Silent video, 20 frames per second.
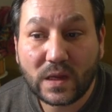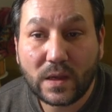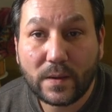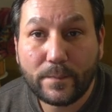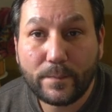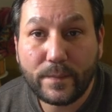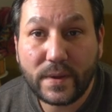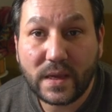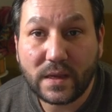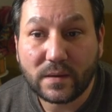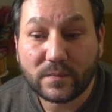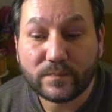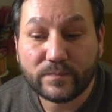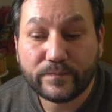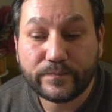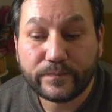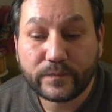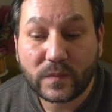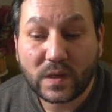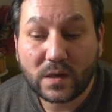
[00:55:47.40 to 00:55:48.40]
B.
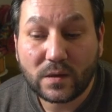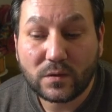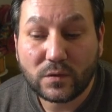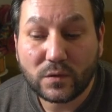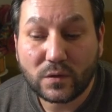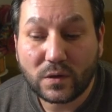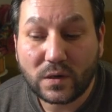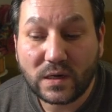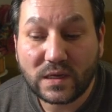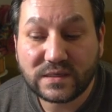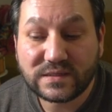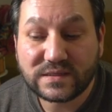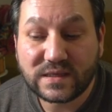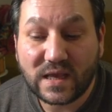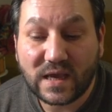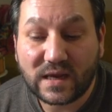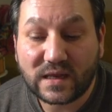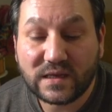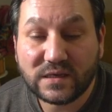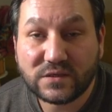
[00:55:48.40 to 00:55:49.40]
You're less
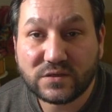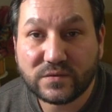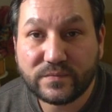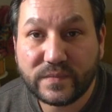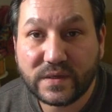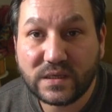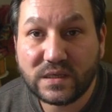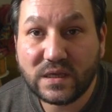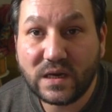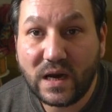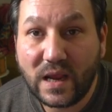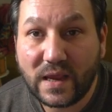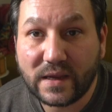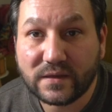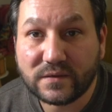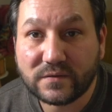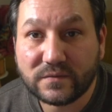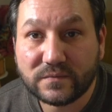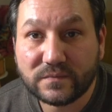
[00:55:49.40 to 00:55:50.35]
likely to be delayed.